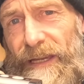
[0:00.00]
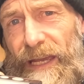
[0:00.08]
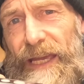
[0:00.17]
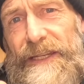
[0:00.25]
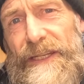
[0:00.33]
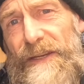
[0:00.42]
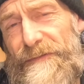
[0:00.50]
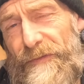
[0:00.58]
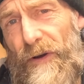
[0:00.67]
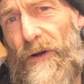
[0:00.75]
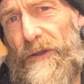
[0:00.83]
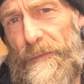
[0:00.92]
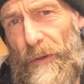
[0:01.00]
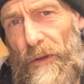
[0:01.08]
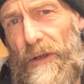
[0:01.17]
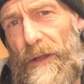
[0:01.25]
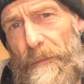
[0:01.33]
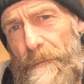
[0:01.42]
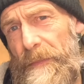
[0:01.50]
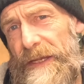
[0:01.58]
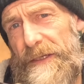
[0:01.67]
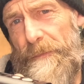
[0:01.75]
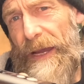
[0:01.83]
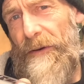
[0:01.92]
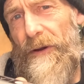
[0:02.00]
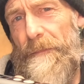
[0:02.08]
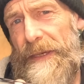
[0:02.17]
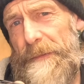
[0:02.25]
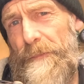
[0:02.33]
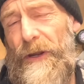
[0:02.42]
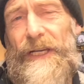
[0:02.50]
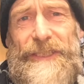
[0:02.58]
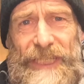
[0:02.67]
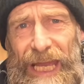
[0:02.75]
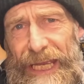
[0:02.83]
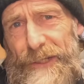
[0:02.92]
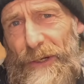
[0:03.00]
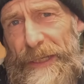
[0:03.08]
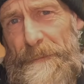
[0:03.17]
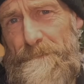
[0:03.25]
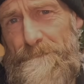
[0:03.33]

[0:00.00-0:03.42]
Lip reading: in the affordable mid-power, mid-price category.